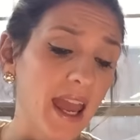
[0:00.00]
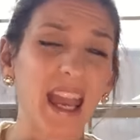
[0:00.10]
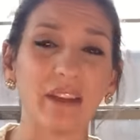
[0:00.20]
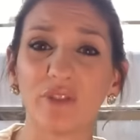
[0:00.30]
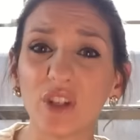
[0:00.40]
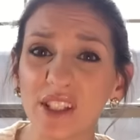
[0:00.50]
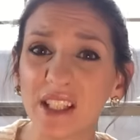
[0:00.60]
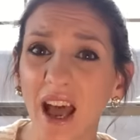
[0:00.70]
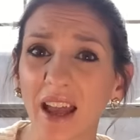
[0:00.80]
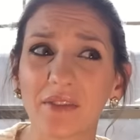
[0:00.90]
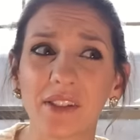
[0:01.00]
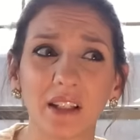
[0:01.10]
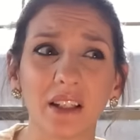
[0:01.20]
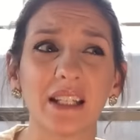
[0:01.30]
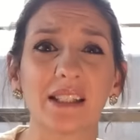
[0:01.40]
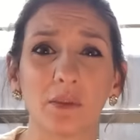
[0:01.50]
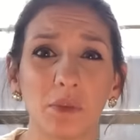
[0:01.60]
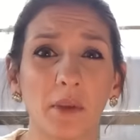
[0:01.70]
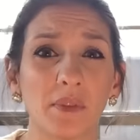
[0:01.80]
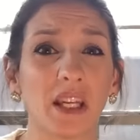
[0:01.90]
It feels kind of silly, and
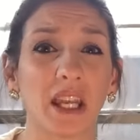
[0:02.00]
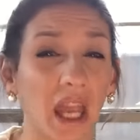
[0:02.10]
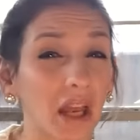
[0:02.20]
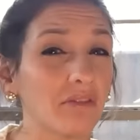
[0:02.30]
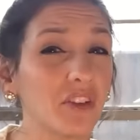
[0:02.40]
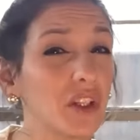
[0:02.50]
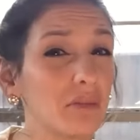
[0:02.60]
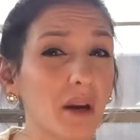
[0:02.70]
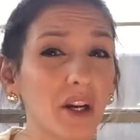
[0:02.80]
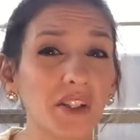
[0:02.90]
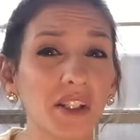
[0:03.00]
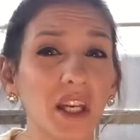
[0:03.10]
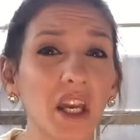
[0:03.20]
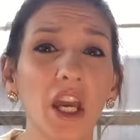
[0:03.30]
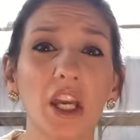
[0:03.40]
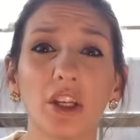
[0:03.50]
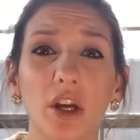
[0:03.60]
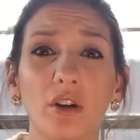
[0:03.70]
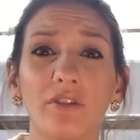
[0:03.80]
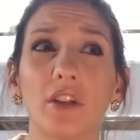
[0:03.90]
sometimes it can feel embarrassing. You
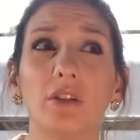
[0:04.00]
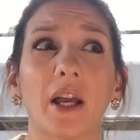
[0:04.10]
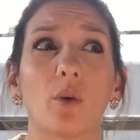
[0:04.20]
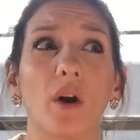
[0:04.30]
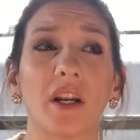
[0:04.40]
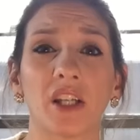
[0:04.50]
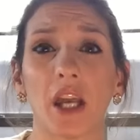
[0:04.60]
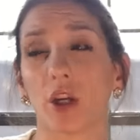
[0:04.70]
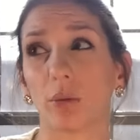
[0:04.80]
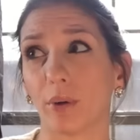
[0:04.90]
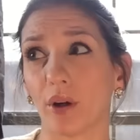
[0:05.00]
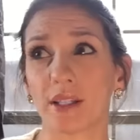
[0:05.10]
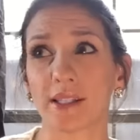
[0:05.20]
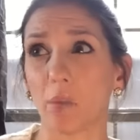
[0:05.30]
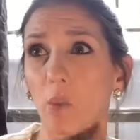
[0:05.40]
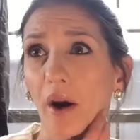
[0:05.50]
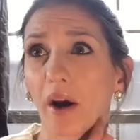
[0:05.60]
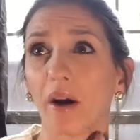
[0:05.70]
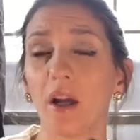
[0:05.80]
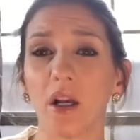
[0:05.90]
know, if you like want to take your book
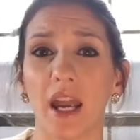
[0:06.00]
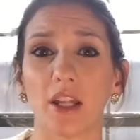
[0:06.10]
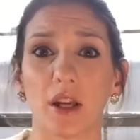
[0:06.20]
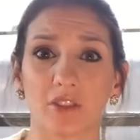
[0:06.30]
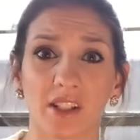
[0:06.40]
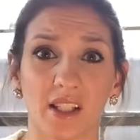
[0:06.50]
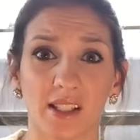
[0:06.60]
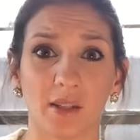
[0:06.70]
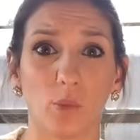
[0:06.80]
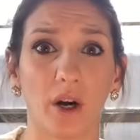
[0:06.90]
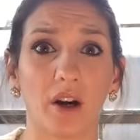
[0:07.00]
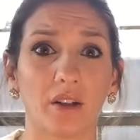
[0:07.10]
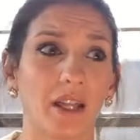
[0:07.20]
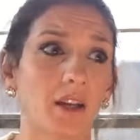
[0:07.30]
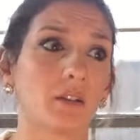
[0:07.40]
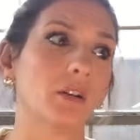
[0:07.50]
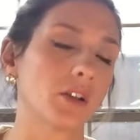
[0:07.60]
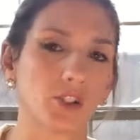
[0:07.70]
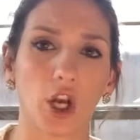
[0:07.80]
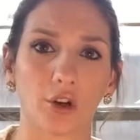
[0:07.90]
somewhere and you have to sit somewhere, like
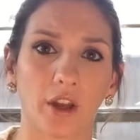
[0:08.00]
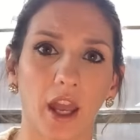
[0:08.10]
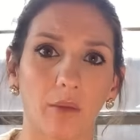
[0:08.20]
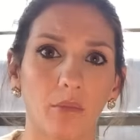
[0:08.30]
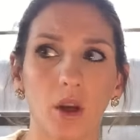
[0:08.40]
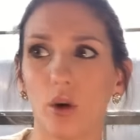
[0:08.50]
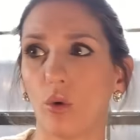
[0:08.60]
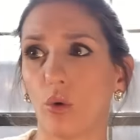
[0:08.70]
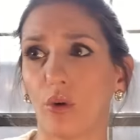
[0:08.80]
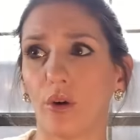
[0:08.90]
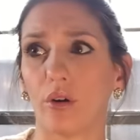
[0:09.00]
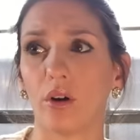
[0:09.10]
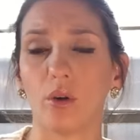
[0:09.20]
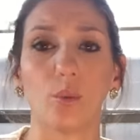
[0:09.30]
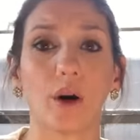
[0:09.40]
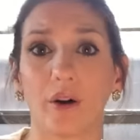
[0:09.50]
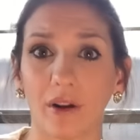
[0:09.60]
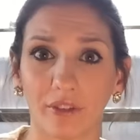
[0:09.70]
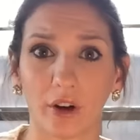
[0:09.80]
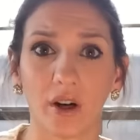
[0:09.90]
soccer game or
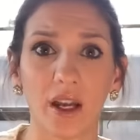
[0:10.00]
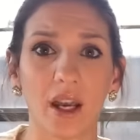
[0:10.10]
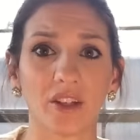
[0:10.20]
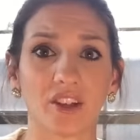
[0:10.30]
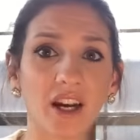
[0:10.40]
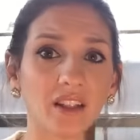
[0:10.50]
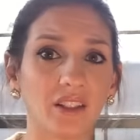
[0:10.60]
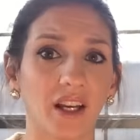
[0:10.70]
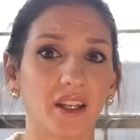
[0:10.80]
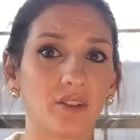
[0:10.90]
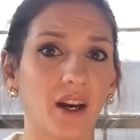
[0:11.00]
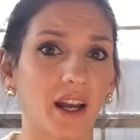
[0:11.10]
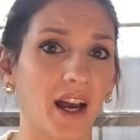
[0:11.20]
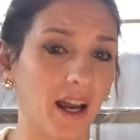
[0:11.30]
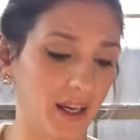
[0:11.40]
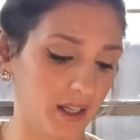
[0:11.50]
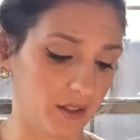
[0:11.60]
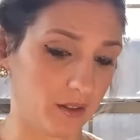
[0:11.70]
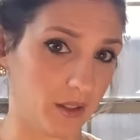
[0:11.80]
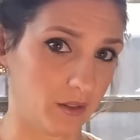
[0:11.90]
wherever, and you're kind of like, you gotta hide
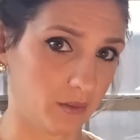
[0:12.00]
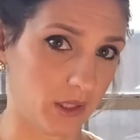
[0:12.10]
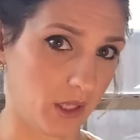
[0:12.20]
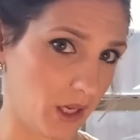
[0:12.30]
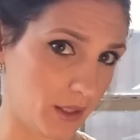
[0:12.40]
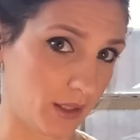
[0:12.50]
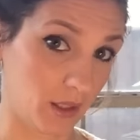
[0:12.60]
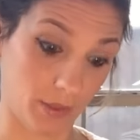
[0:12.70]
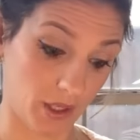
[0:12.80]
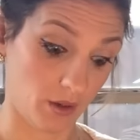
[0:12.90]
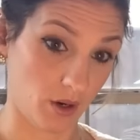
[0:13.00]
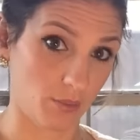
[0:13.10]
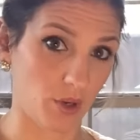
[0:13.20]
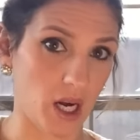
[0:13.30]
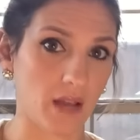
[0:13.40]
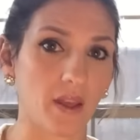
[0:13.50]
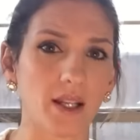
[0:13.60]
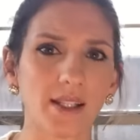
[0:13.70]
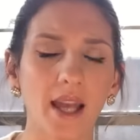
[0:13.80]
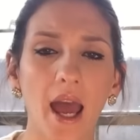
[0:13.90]
it. You're like, oh my God, does anybody know I'm reading
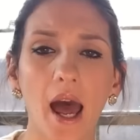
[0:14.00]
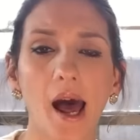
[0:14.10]
this?